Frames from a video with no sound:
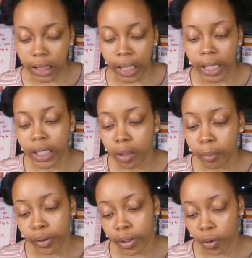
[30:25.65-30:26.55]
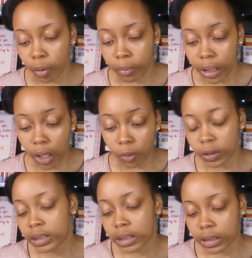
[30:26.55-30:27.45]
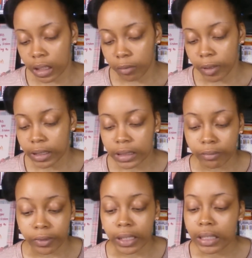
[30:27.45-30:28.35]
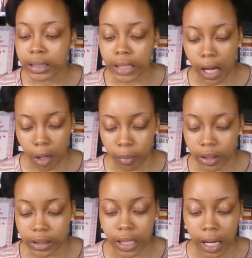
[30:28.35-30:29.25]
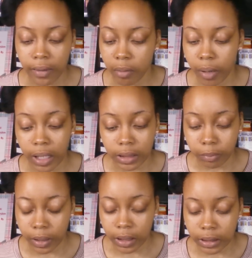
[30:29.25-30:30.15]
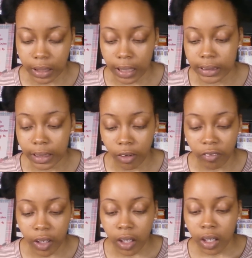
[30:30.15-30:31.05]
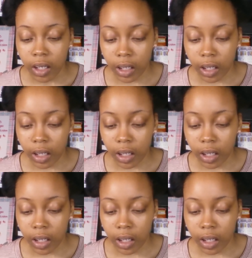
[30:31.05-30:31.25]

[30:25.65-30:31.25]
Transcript: Lay any burden on me, only sustain me. Sever any tie but the tie that binds me to thyself.